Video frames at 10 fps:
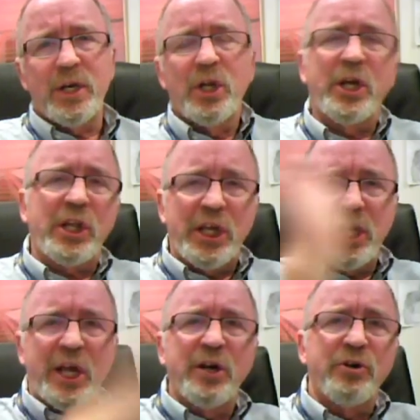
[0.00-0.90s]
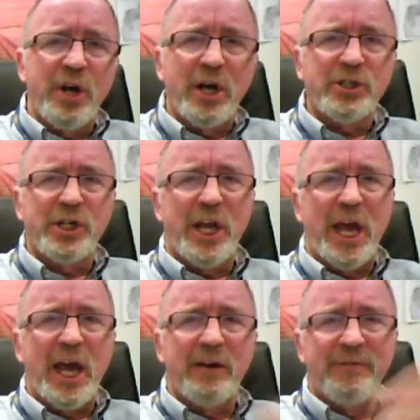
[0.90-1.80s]
look at the introduction to
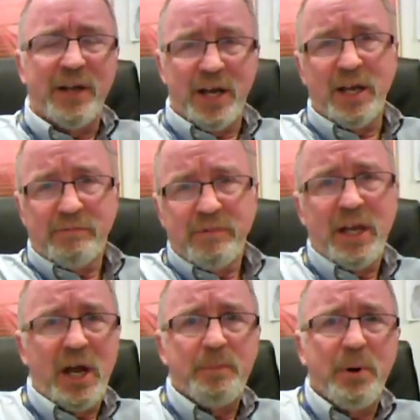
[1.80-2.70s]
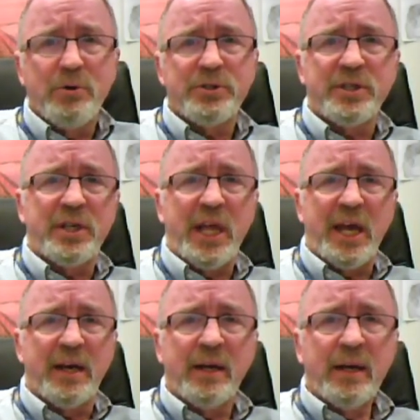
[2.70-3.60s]
Advent. I think I posted
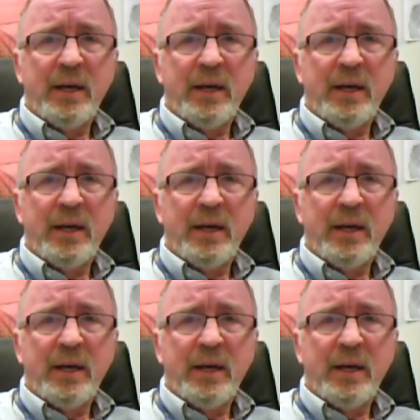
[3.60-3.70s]
that.